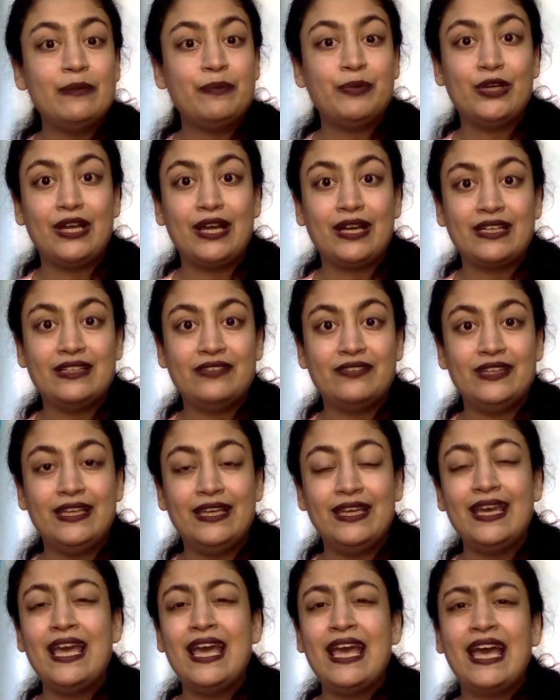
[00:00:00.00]

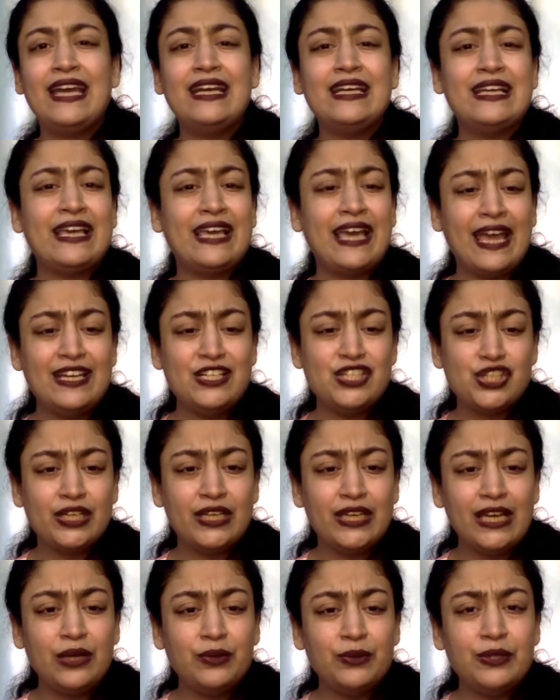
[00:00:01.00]
productively and
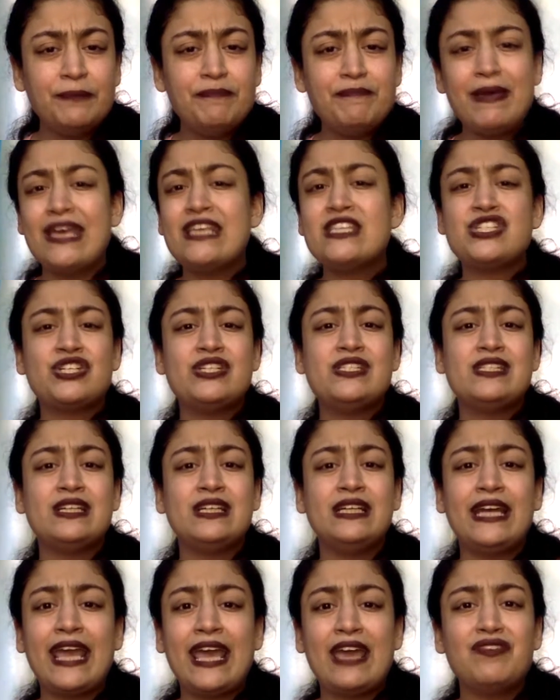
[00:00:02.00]
churning out the best
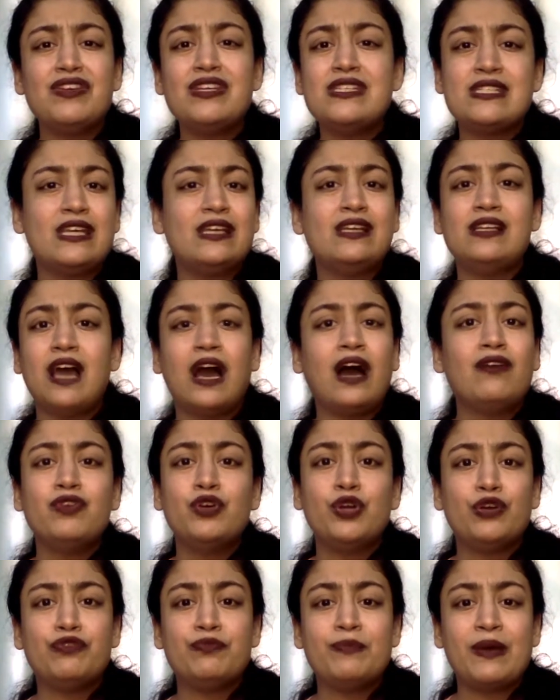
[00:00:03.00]
result every single hour
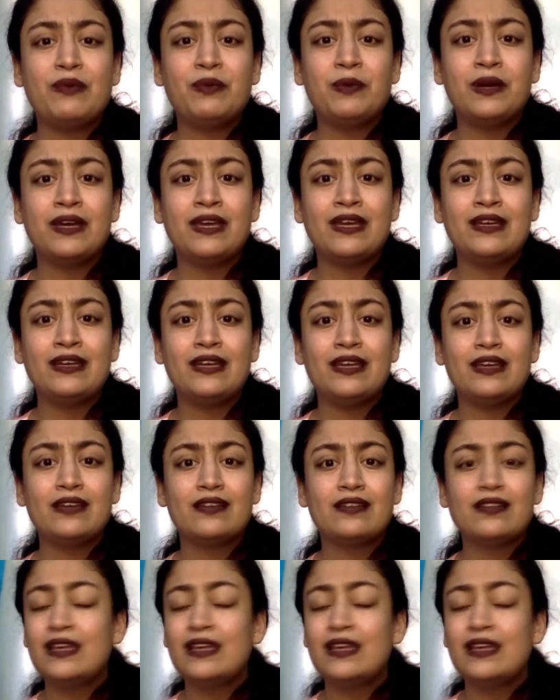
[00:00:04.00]
of my working day.